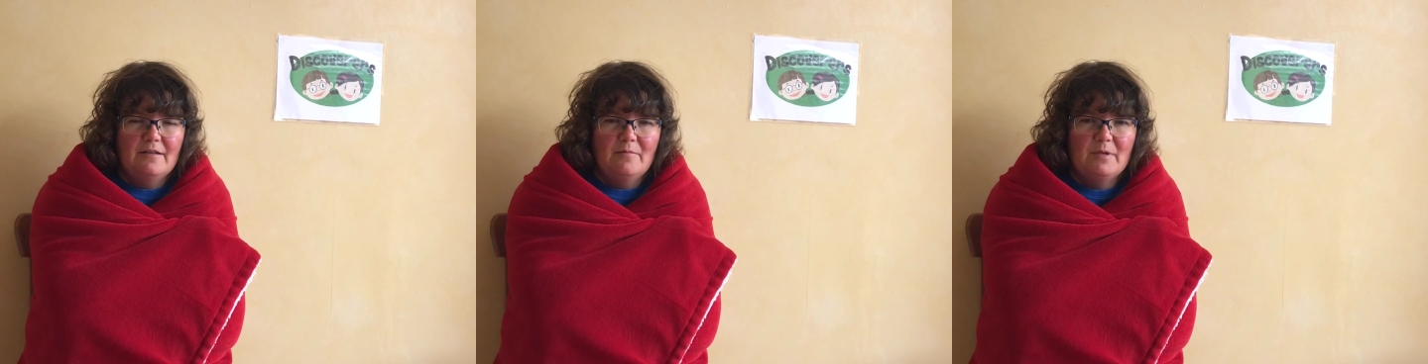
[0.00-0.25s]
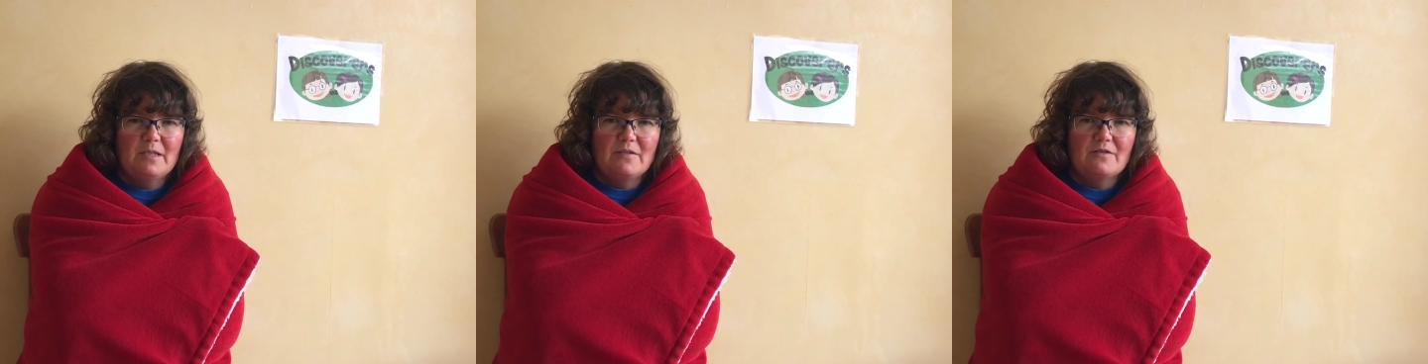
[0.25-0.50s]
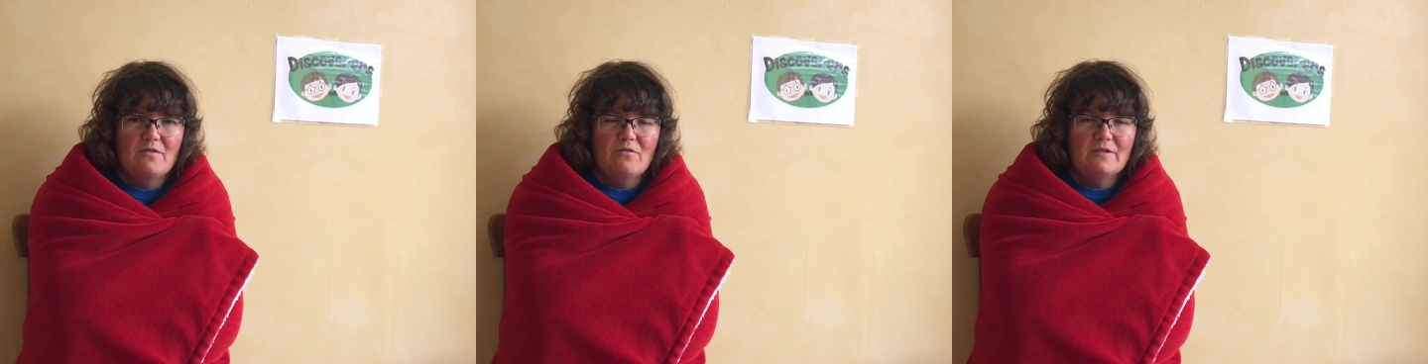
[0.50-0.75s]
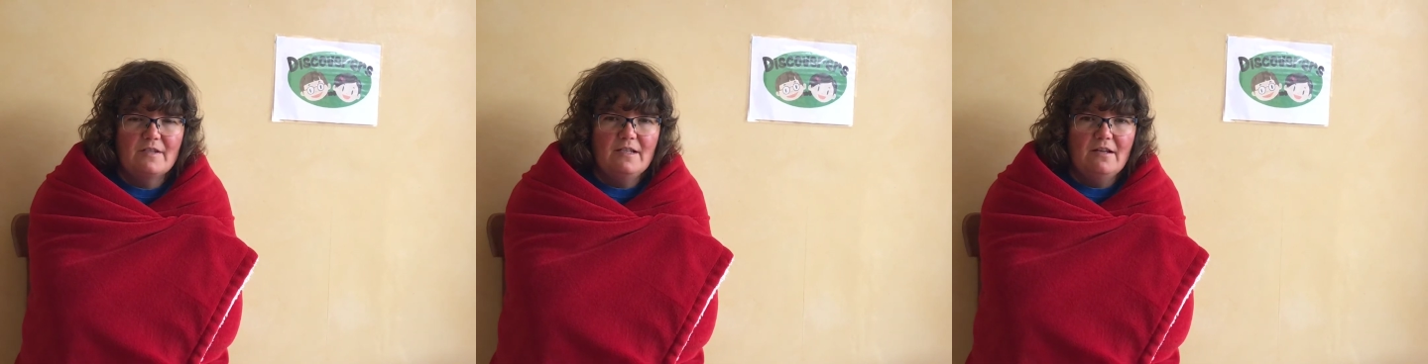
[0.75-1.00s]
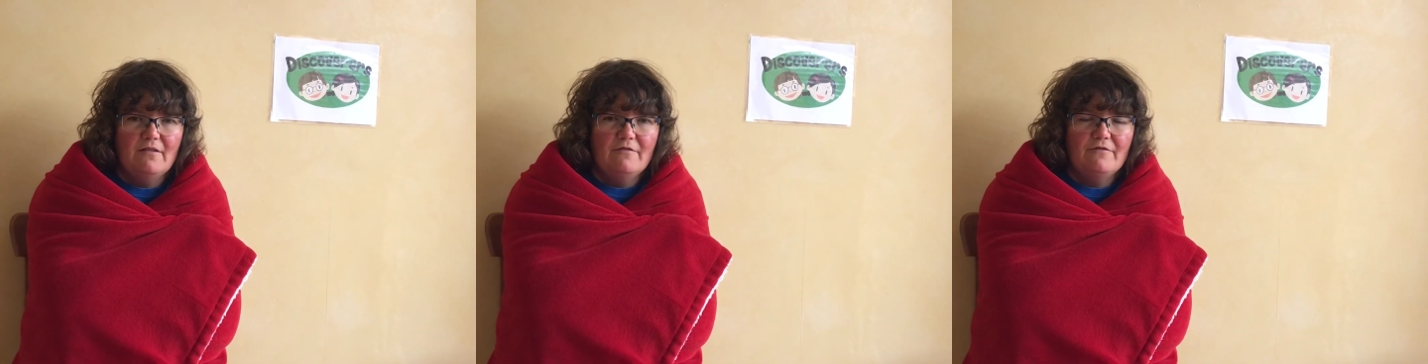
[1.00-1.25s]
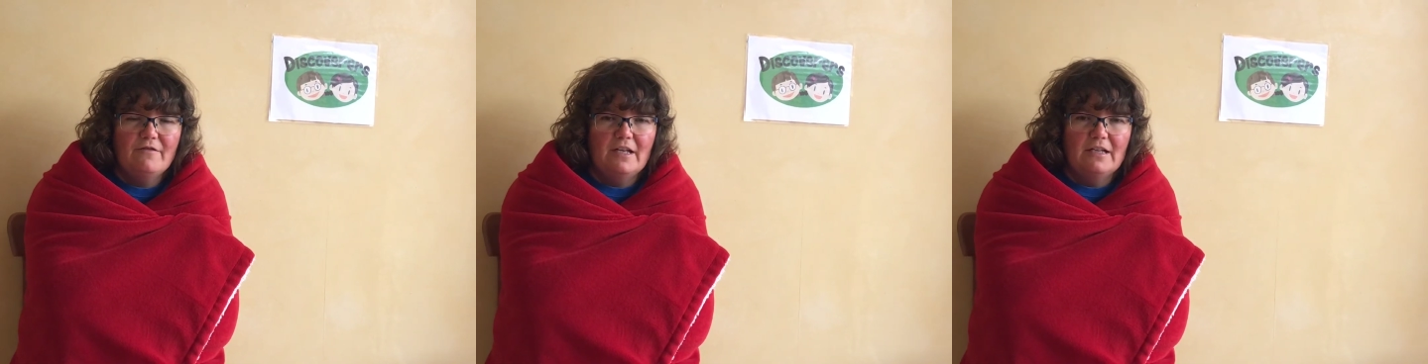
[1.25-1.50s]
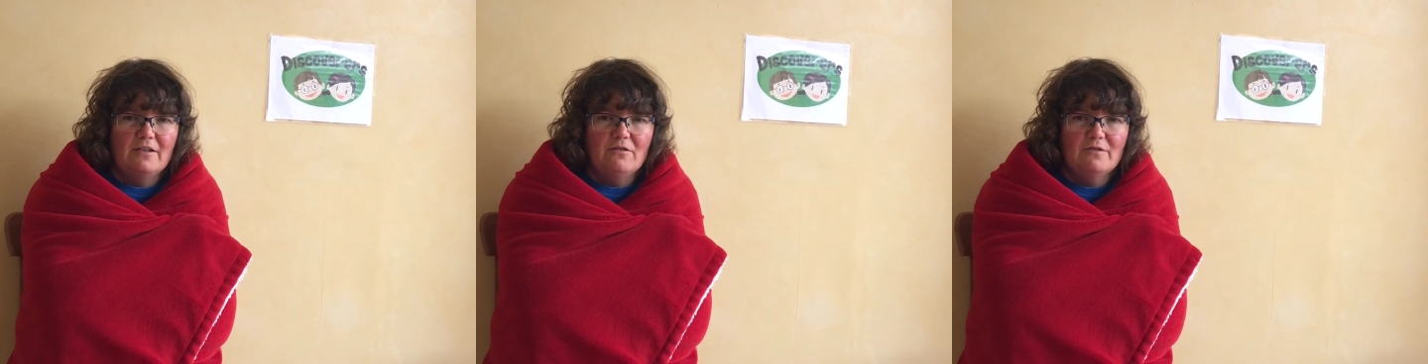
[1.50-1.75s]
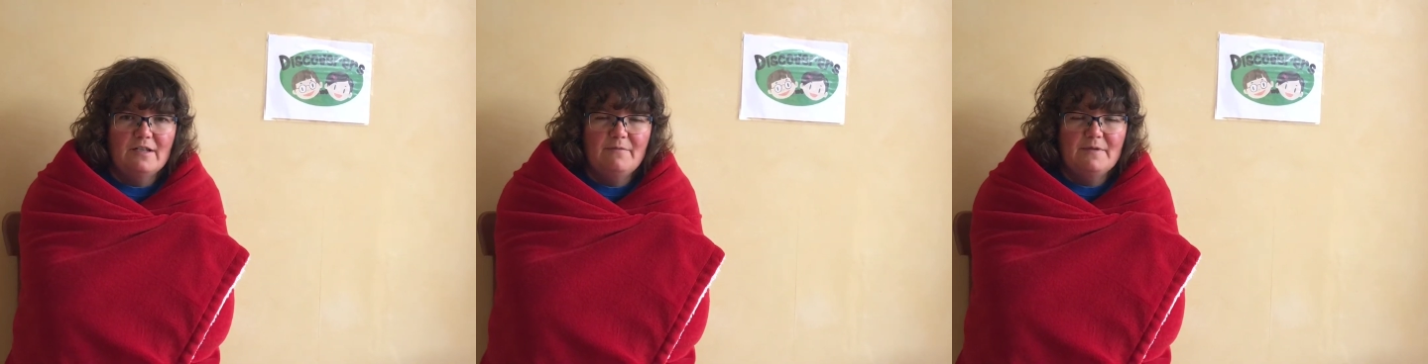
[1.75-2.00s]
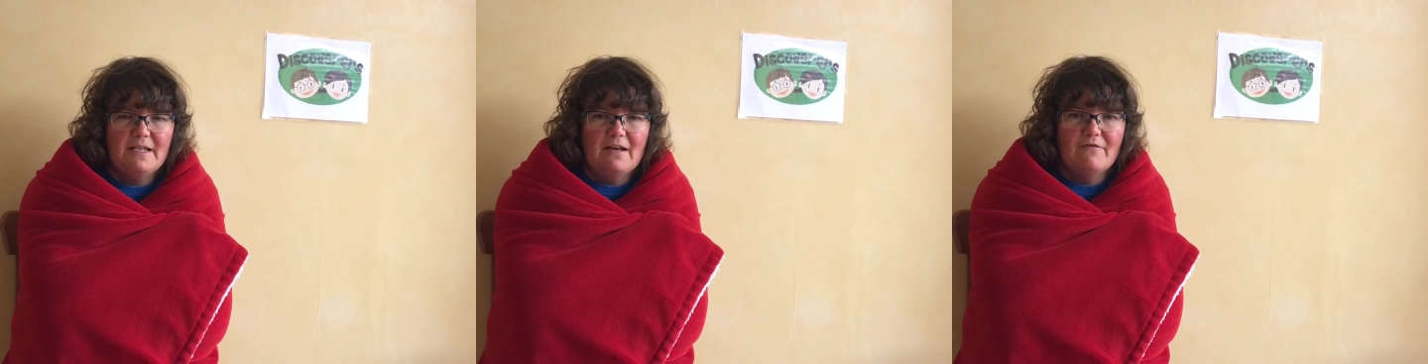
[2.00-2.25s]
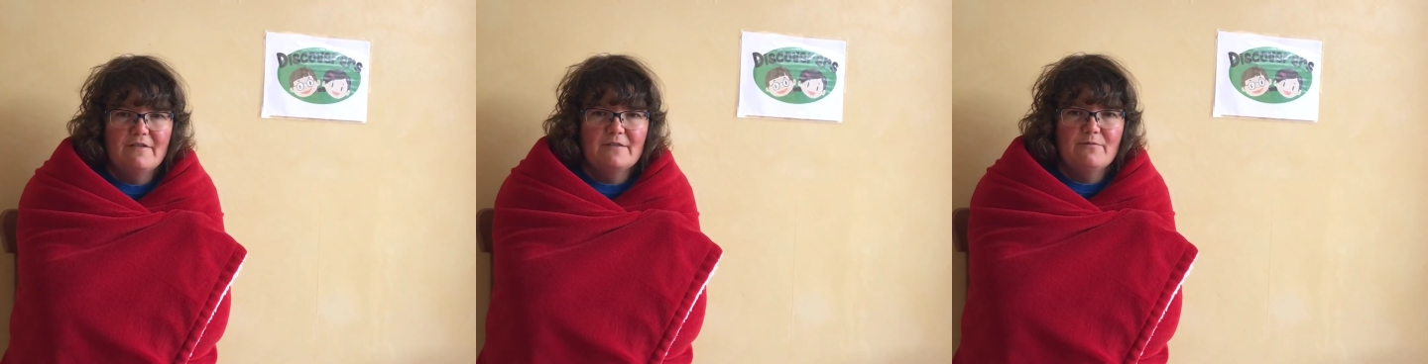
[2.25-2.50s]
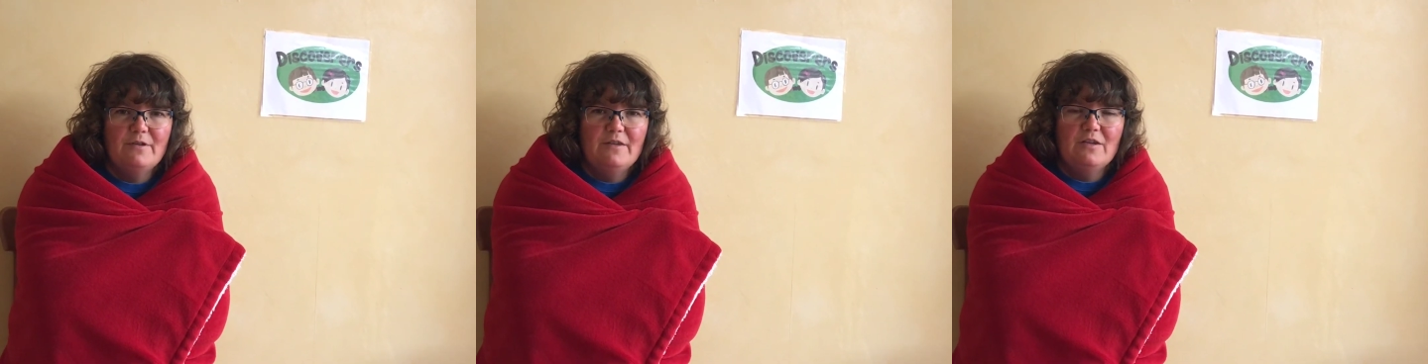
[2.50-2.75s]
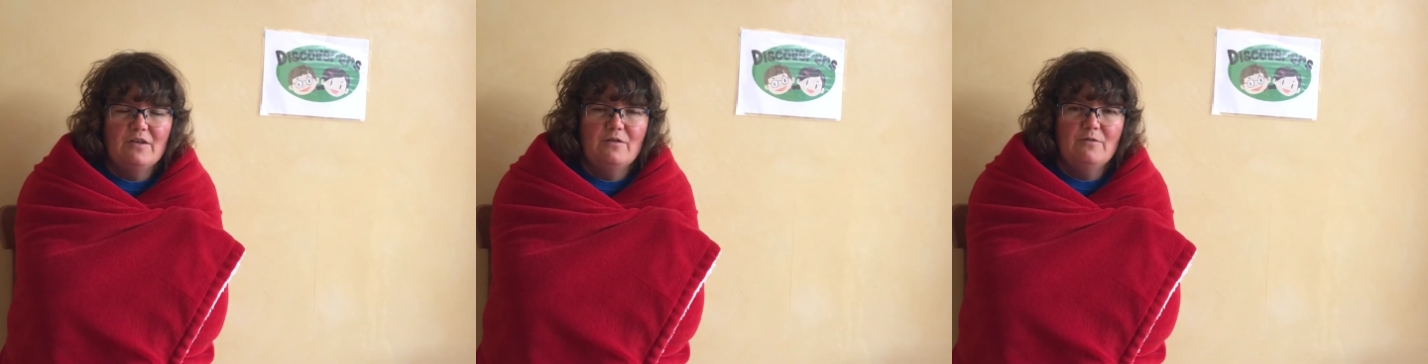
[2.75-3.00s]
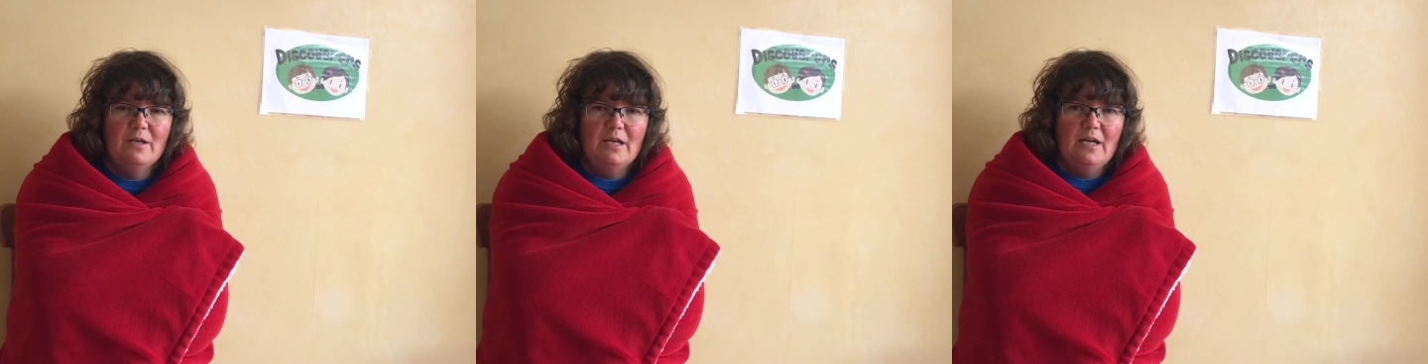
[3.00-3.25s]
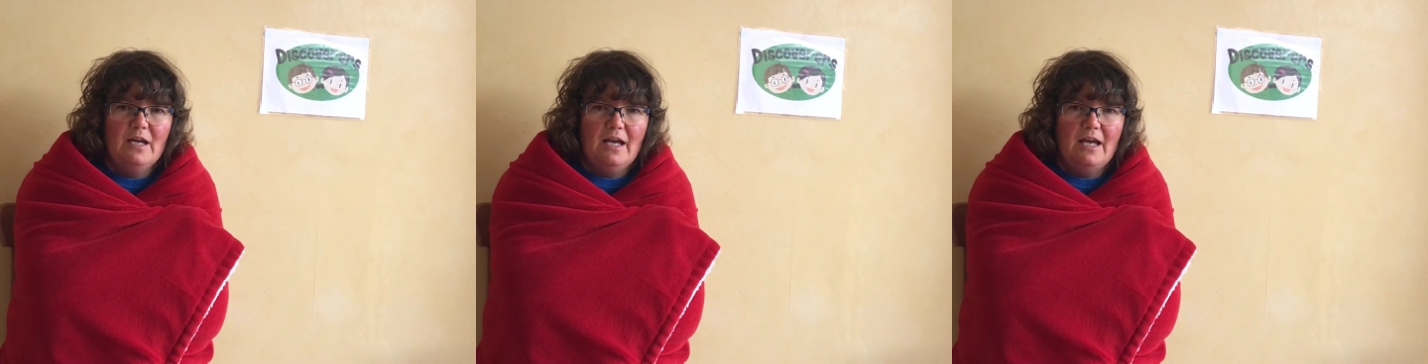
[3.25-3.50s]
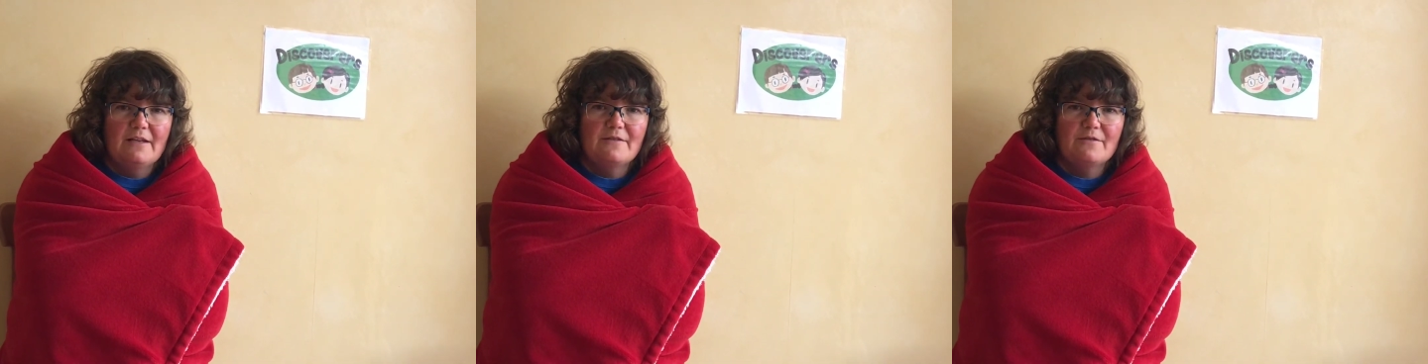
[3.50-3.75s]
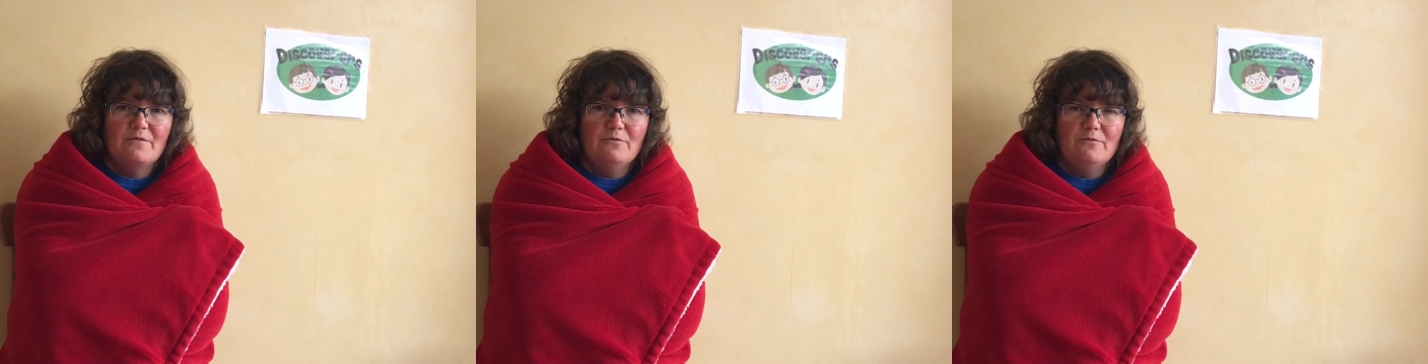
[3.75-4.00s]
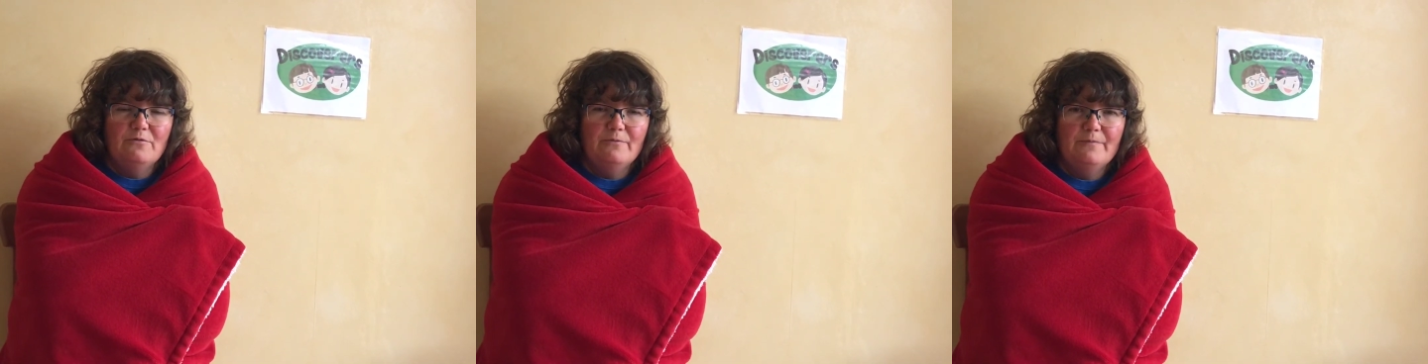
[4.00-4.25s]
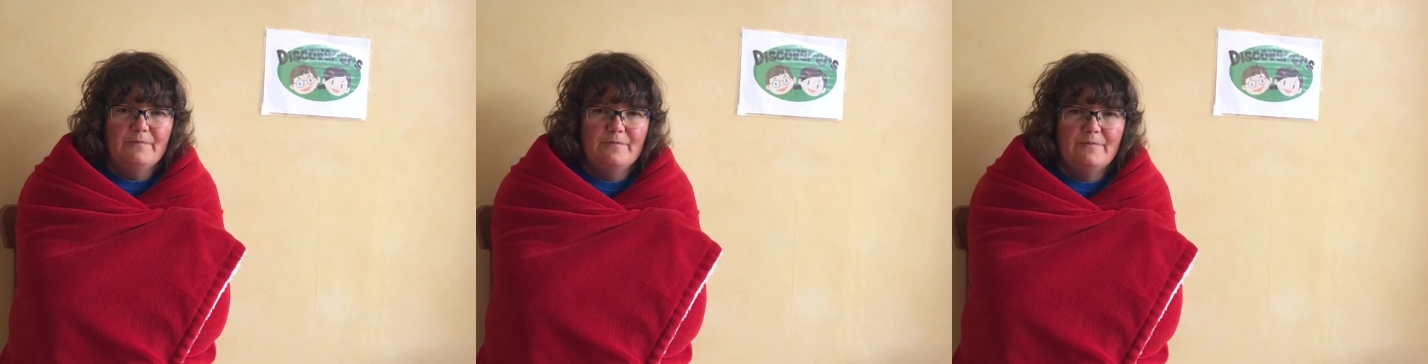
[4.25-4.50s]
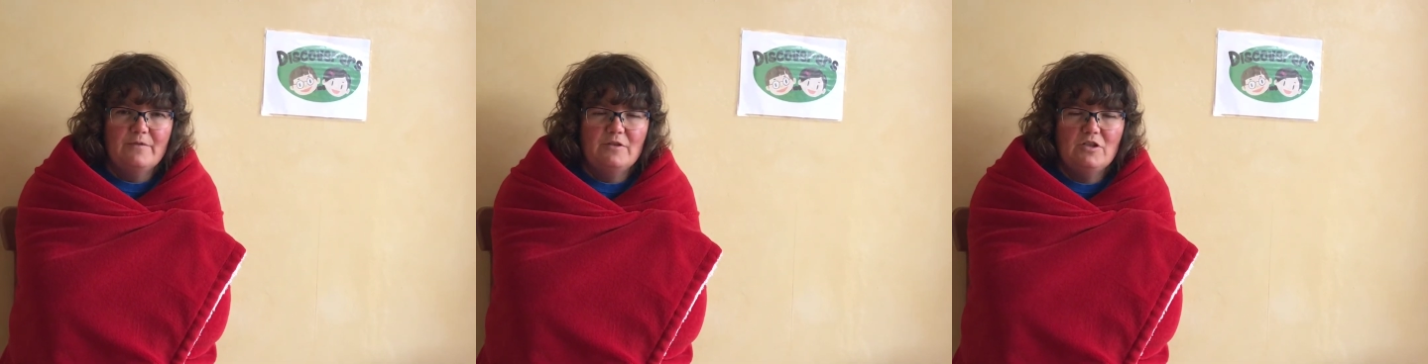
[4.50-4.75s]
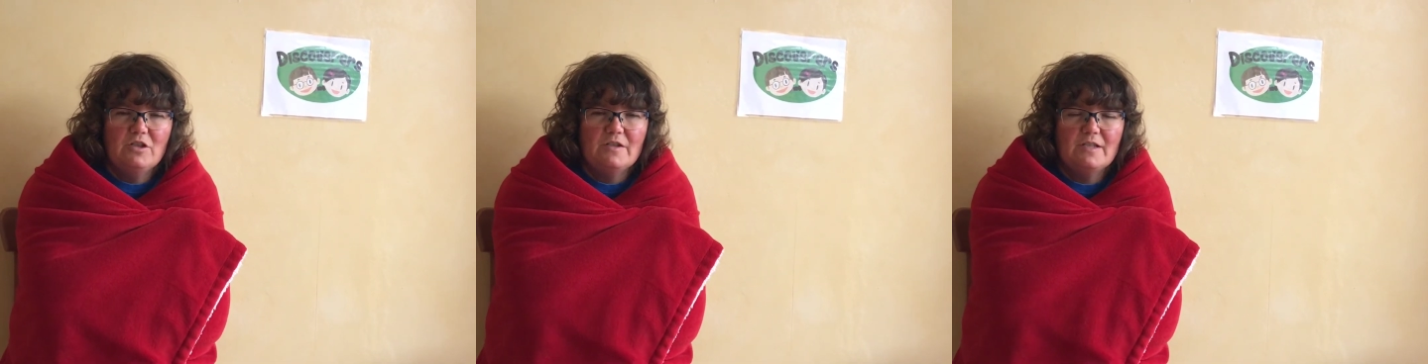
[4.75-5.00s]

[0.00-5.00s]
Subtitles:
because God's love and God himself is with you at school, just